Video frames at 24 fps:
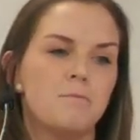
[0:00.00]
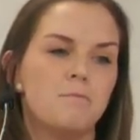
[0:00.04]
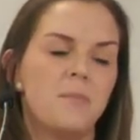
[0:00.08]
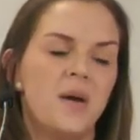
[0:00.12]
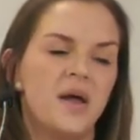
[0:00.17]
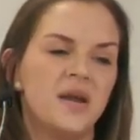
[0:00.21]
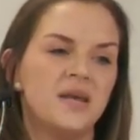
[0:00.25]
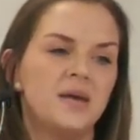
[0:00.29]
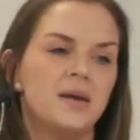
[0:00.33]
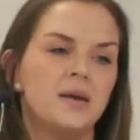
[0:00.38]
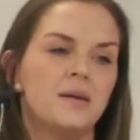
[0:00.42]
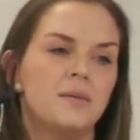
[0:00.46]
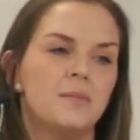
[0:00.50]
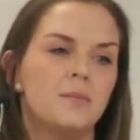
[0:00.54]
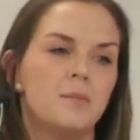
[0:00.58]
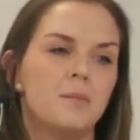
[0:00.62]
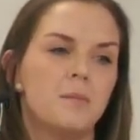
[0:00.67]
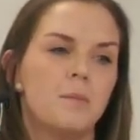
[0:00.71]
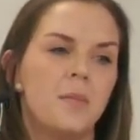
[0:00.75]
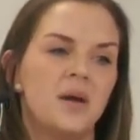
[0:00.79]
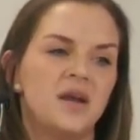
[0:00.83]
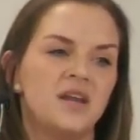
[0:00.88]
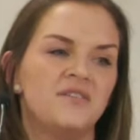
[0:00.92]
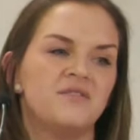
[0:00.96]

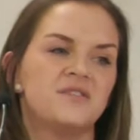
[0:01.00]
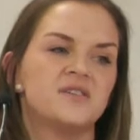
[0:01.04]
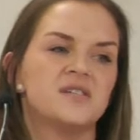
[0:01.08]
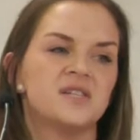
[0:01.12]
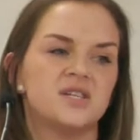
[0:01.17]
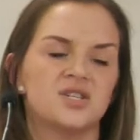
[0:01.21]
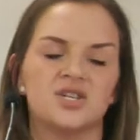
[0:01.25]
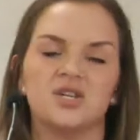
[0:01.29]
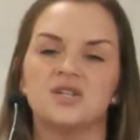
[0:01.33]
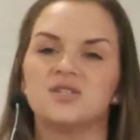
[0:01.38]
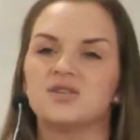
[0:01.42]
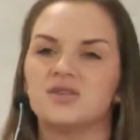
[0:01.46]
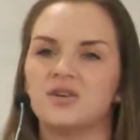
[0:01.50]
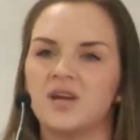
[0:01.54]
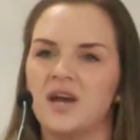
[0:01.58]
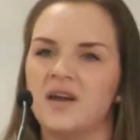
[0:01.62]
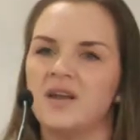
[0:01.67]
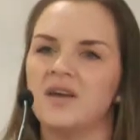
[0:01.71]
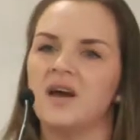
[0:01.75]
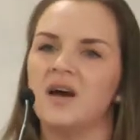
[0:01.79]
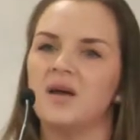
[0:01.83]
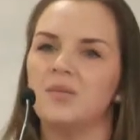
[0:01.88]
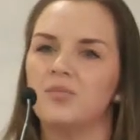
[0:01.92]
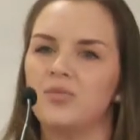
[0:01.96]
Many physicians are
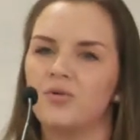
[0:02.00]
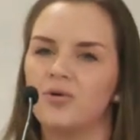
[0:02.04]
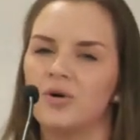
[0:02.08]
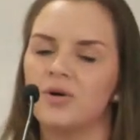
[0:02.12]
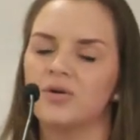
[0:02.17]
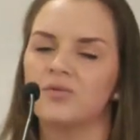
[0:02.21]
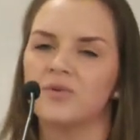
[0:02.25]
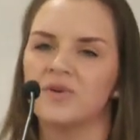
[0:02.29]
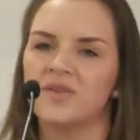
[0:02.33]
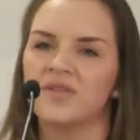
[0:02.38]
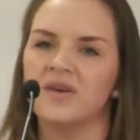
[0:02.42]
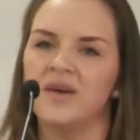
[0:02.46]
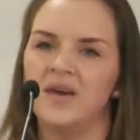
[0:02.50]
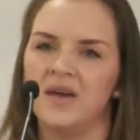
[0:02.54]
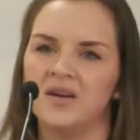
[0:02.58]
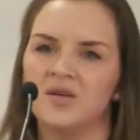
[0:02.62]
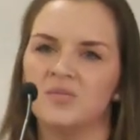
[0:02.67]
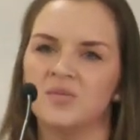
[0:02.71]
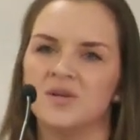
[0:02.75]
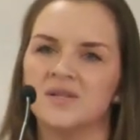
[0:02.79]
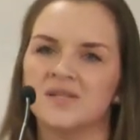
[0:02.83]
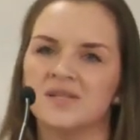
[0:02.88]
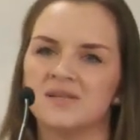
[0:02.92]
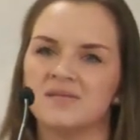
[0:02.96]
getting on board with
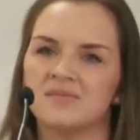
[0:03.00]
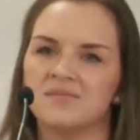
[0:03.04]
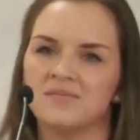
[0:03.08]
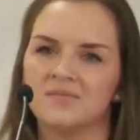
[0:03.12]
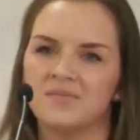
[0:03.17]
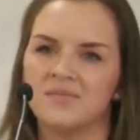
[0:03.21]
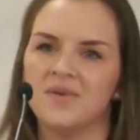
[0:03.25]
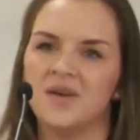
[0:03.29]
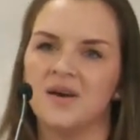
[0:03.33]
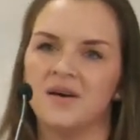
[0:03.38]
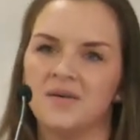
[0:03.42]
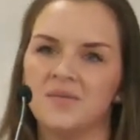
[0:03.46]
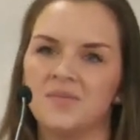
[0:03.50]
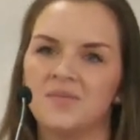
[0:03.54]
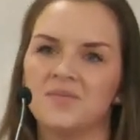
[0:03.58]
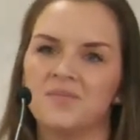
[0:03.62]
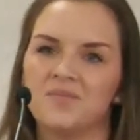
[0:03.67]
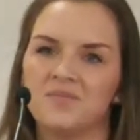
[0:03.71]
cannabis. Yeah.